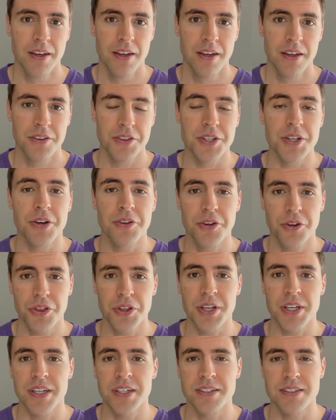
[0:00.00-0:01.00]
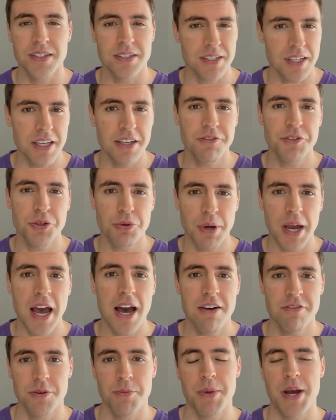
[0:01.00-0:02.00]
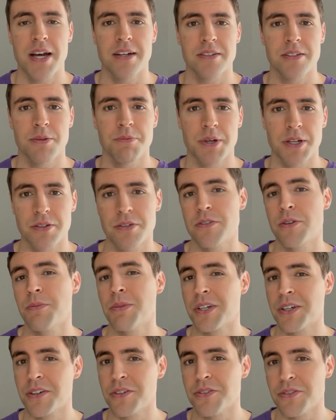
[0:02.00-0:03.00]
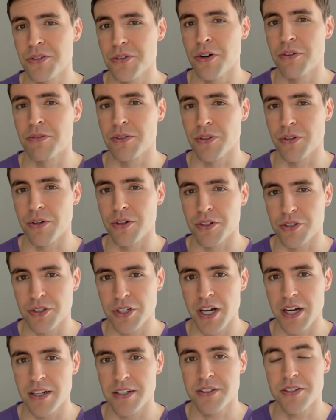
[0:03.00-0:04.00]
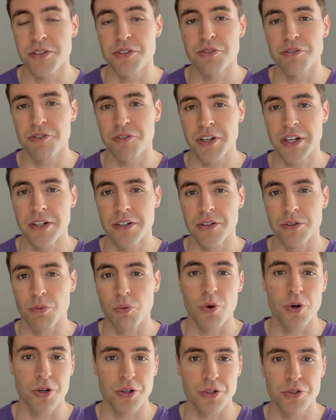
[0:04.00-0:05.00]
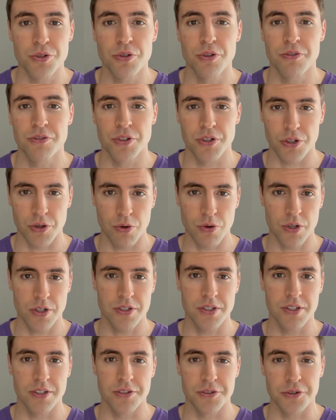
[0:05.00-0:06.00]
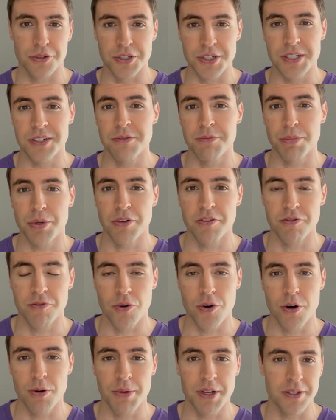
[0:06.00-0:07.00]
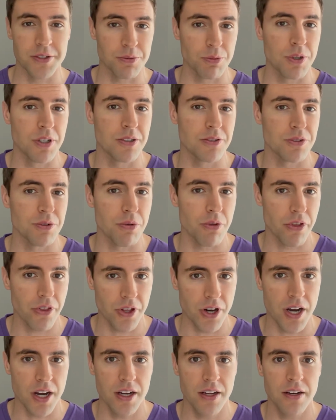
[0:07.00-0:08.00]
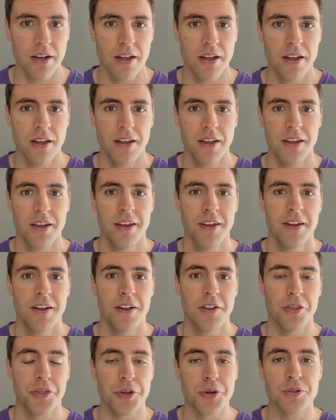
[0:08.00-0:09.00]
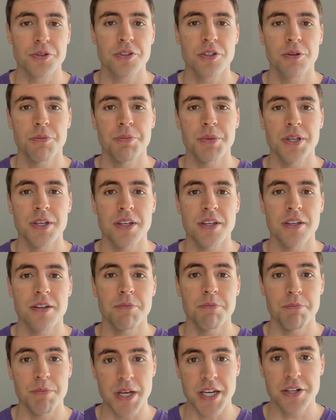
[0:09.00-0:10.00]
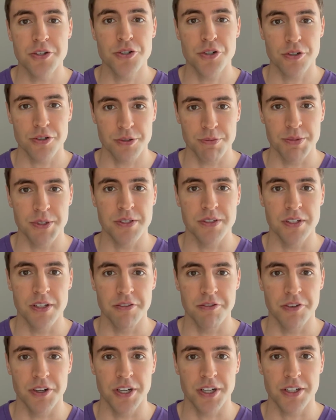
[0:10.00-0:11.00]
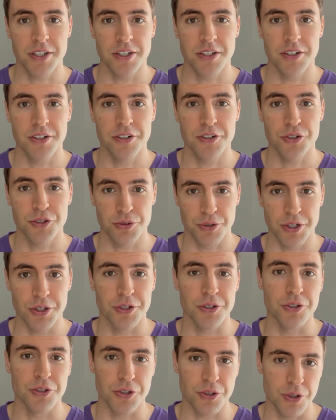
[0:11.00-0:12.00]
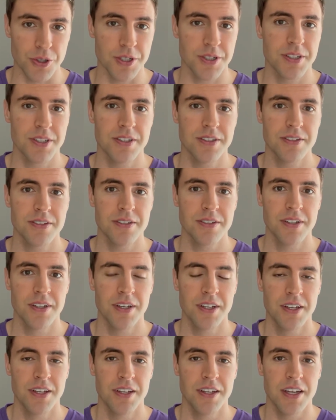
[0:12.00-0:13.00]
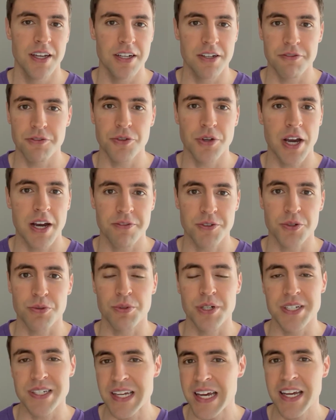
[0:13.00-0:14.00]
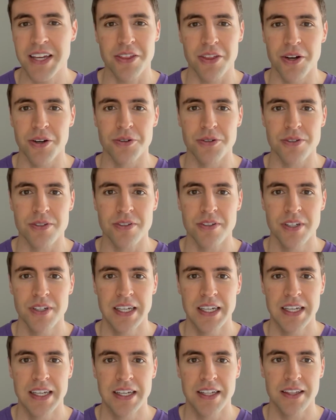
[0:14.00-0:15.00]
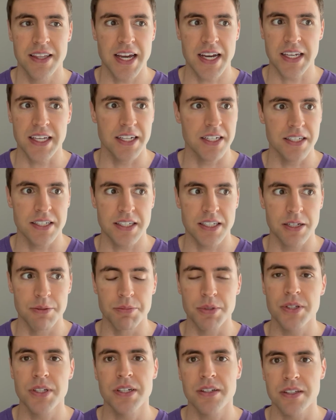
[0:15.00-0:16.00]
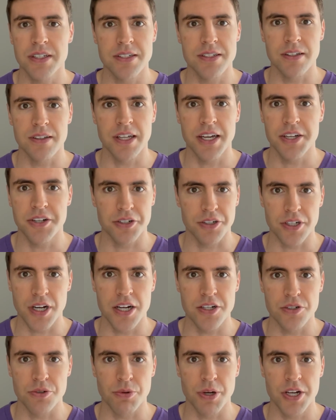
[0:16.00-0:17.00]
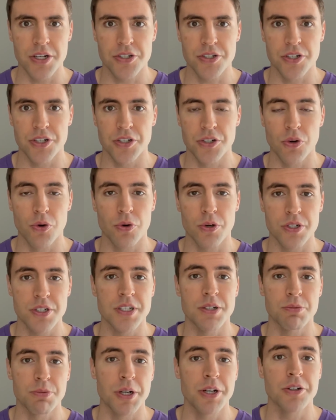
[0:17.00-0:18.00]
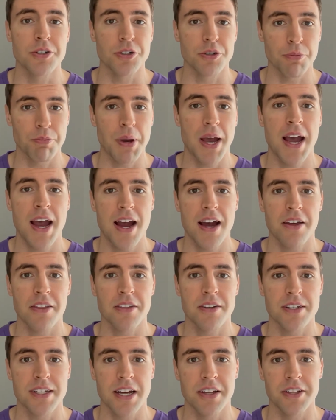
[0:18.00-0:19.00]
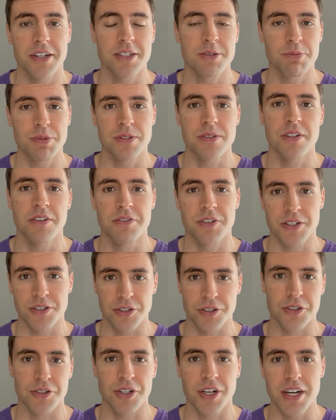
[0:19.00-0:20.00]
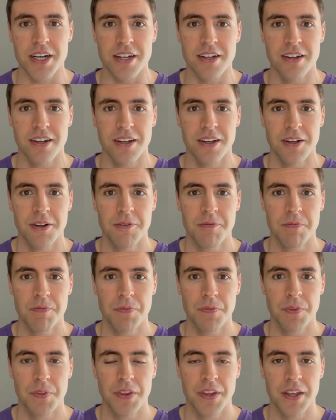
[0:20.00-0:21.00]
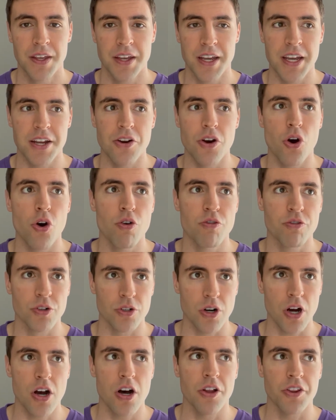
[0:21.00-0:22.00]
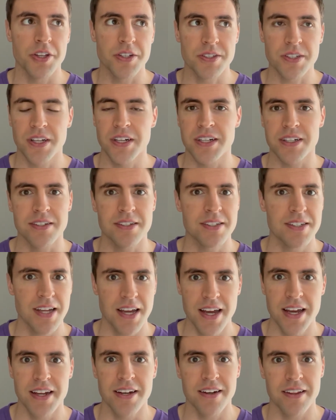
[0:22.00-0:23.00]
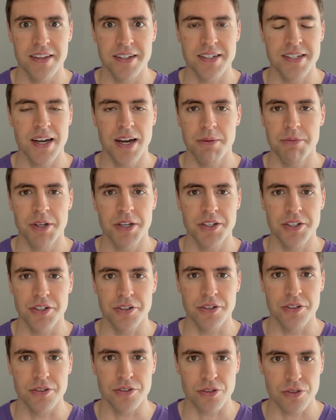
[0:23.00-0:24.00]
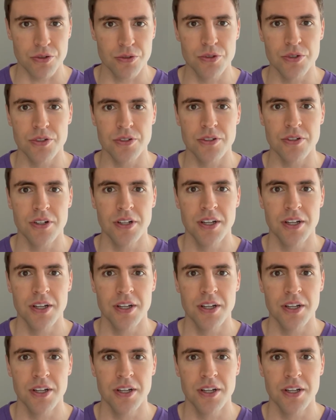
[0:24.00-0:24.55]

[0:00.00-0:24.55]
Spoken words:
The other thing is if you have a bad semester because you overloaded credits and you failed one or two of your courses or didn't perform as well as you thought, those could be major specific critical courses. And if you have to retake those, that can completely delay your graduation or derail your path down that specific degree. And overall, this could extend the time that you're in school,